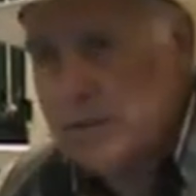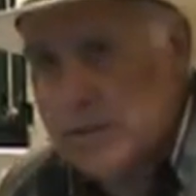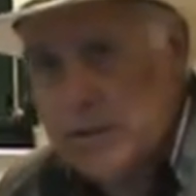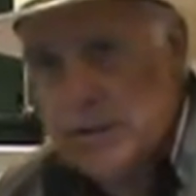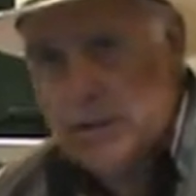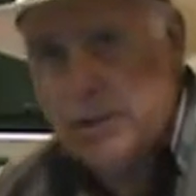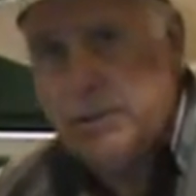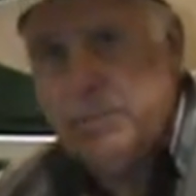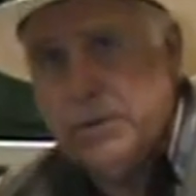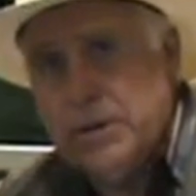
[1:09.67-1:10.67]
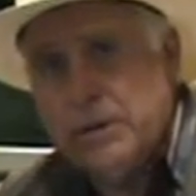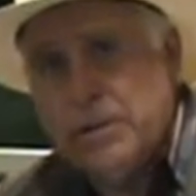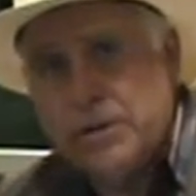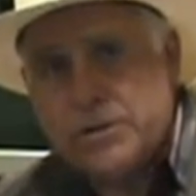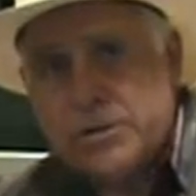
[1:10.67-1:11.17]
and 16,
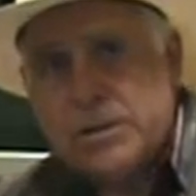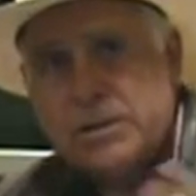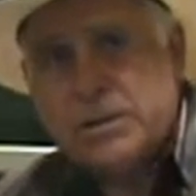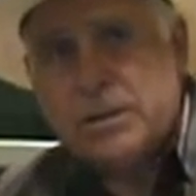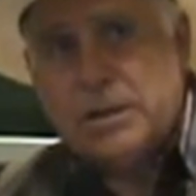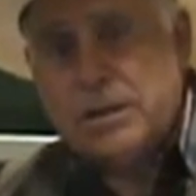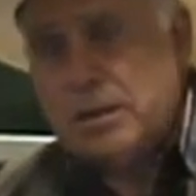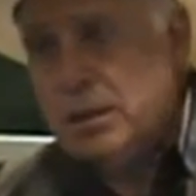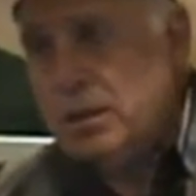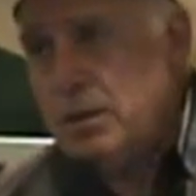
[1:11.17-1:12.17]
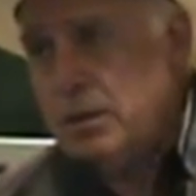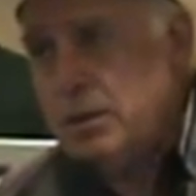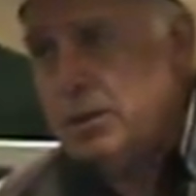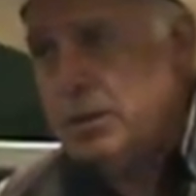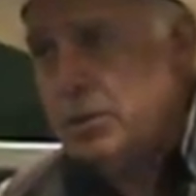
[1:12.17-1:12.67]
because these
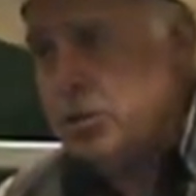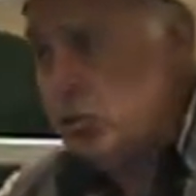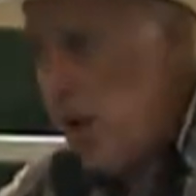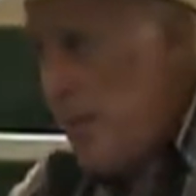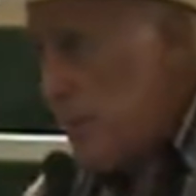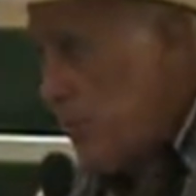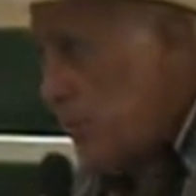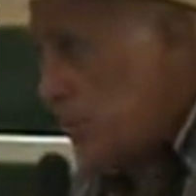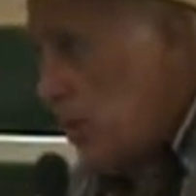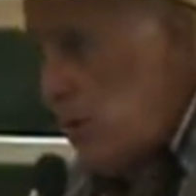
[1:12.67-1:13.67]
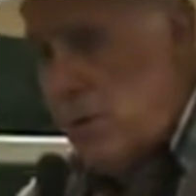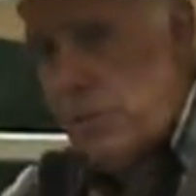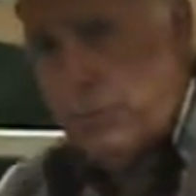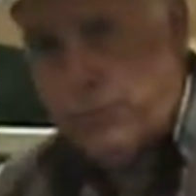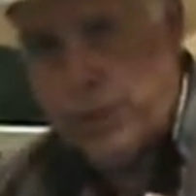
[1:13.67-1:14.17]
chapters are
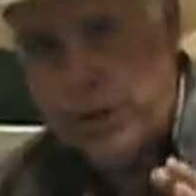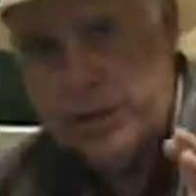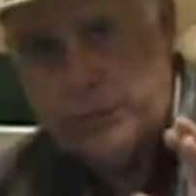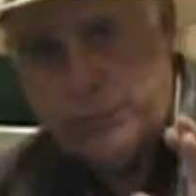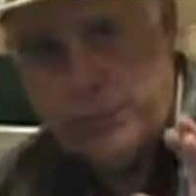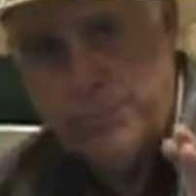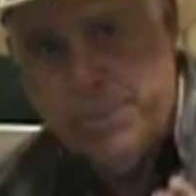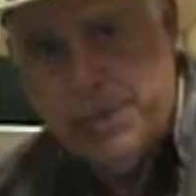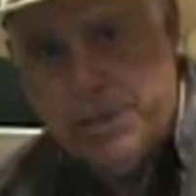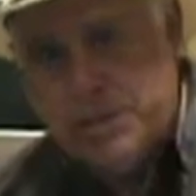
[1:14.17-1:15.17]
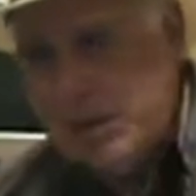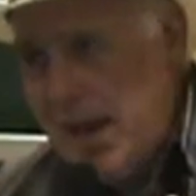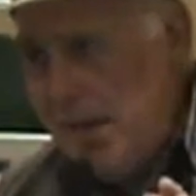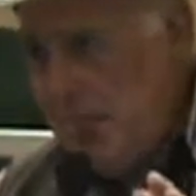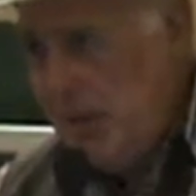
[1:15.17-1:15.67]
a really tremendous
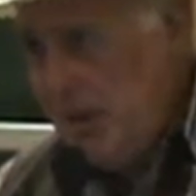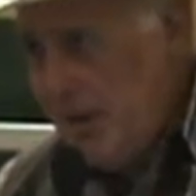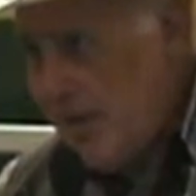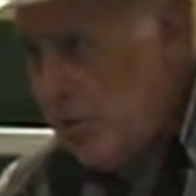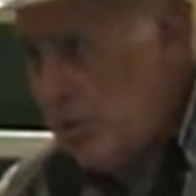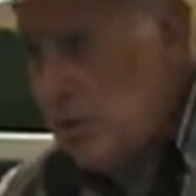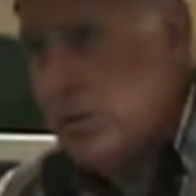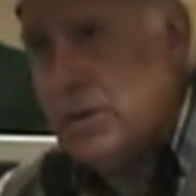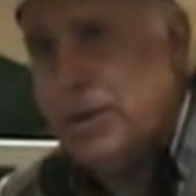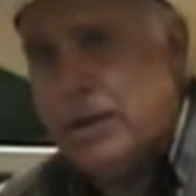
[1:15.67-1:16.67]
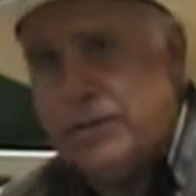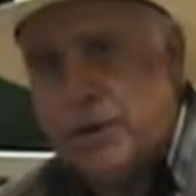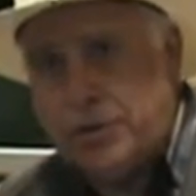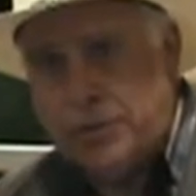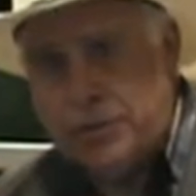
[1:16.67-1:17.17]
application of
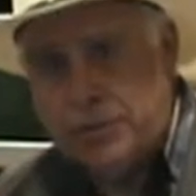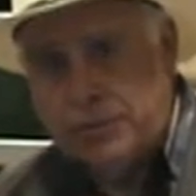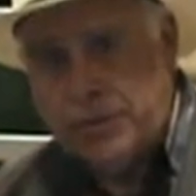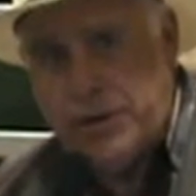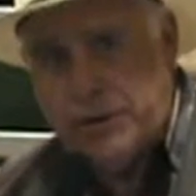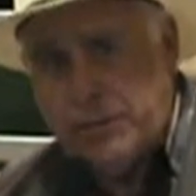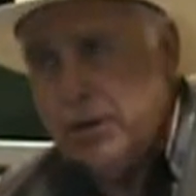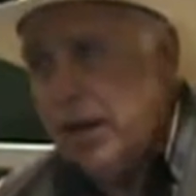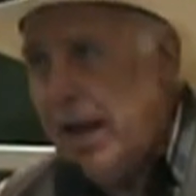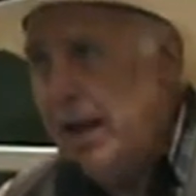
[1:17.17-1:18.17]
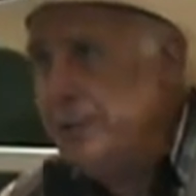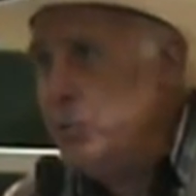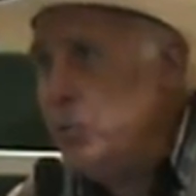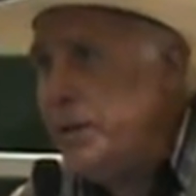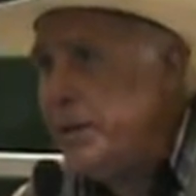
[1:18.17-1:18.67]
our Christian faith. How
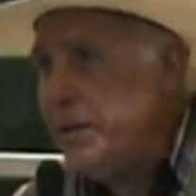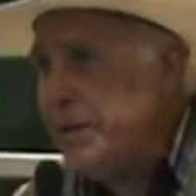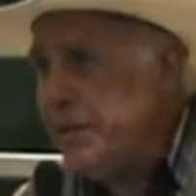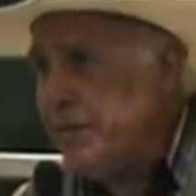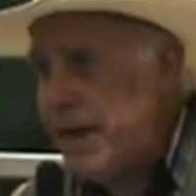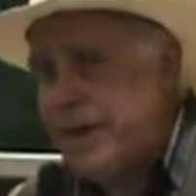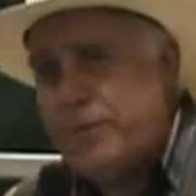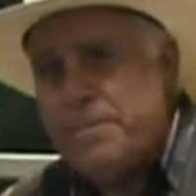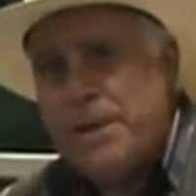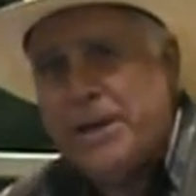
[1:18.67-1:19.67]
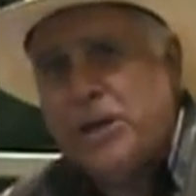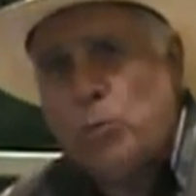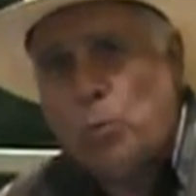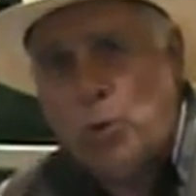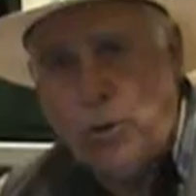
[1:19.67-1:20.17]
do we live? How do we make
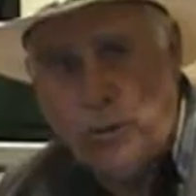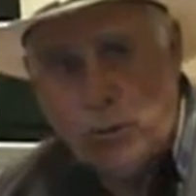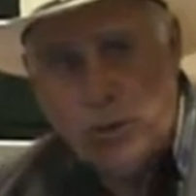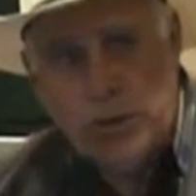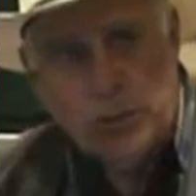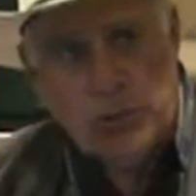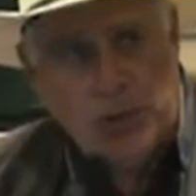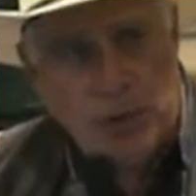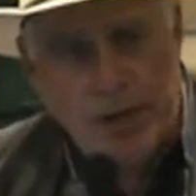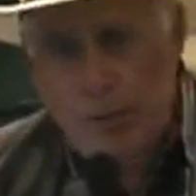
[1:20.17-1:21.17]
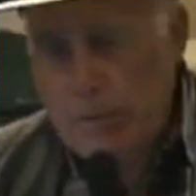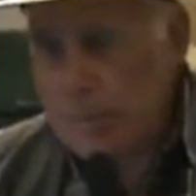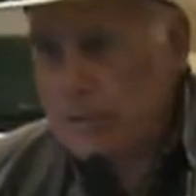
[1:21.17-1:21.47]
it work? How do we